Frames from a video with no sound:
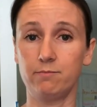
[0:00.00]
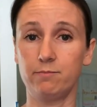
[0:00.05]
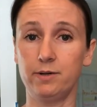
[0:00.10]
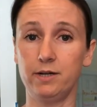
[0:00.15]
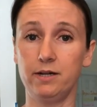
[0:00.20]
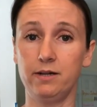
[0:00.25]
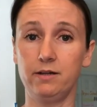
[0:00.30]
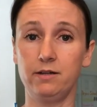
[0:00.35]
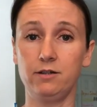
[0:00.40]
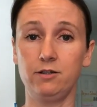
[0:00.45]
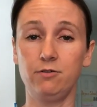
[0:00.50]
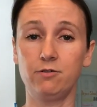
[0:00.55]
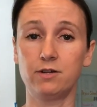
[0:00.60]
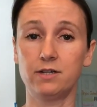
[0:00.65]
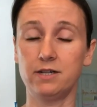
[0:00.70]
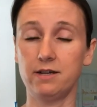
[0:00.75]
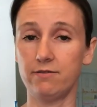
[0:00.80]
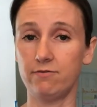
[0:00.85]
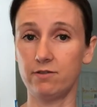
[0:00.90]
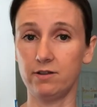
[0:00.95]
But you
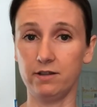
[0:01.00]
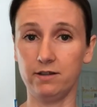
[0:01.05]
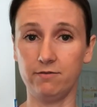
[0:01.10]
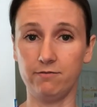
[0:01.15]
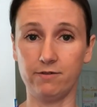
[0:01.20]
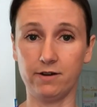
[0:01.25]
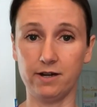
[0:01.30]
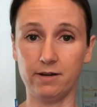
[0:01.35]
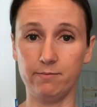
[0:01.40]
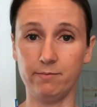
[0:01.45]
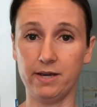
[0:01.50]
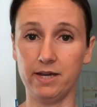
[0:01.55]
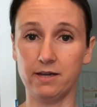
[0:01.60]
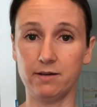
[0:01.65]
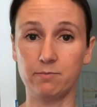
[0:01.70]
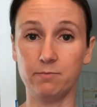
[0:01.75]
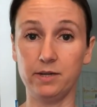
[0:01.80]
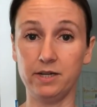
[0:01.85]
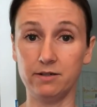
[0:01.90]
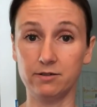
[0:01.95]
can definitely
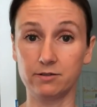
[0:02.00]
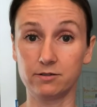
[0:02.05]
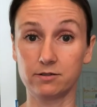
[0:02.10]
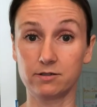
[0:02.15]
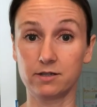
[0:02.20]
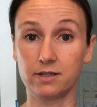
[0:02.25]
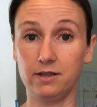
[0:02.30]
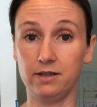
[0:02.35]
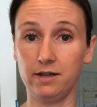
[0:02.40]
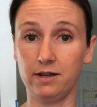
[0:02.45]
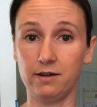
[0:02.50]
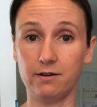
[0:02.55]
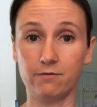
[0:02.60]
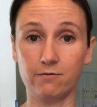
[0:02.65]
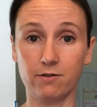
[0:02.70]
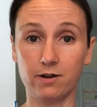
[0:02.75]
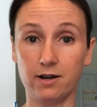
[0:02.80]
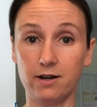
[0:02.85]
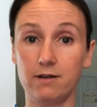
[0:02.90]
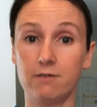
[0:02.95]
make meals in the air
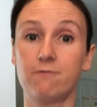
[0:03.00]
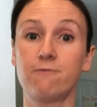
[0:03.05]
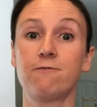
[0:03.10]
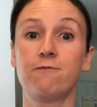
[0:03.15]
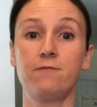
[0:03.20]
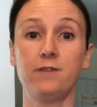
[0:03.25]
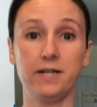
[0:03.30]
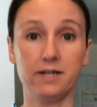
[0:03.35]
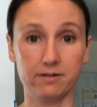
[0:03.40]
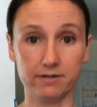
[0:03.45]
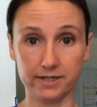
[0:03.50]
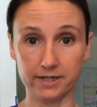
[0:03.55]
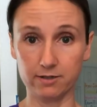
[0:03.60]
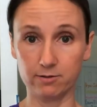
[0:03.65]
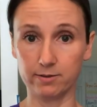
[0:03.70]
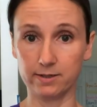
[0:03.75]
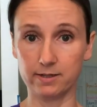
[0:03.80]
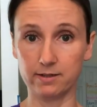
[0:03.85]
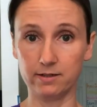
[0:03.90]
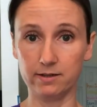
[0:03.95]
fryer very
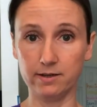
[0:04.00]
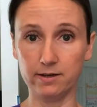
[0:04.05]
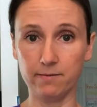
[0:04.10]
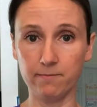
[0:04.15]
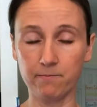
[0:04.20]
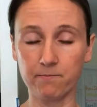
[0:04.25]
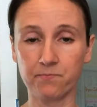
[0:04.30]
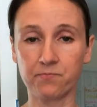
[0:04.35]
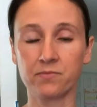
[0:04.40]
quickly.